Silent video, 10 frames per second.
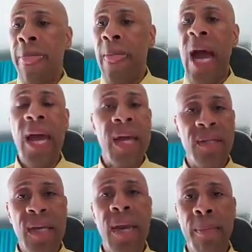I
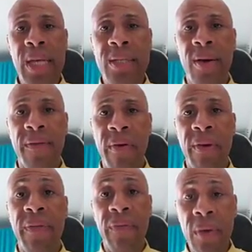educate myself
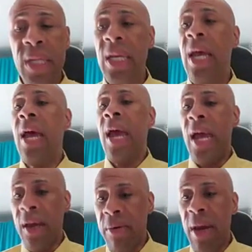very fully
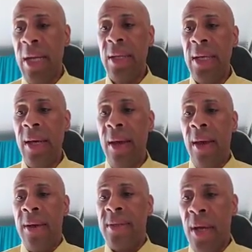and greatly
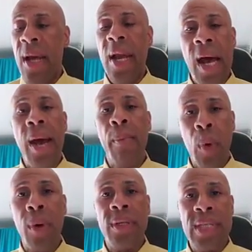so that I'm
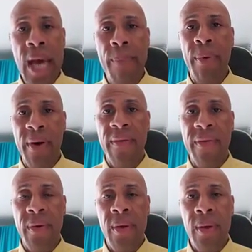on top of
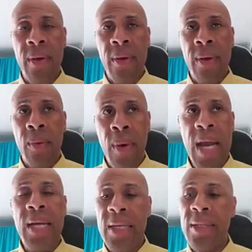what
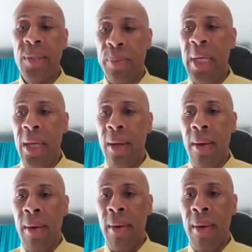I need to be.
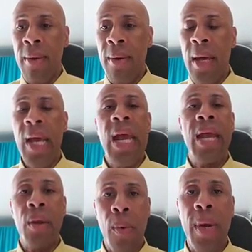And I
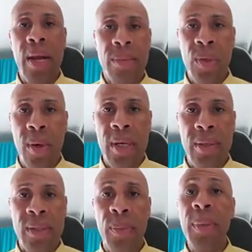know what I'm
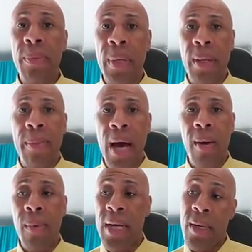talking to people about
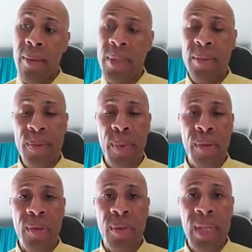when it comes to
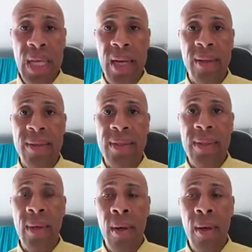spiritual things.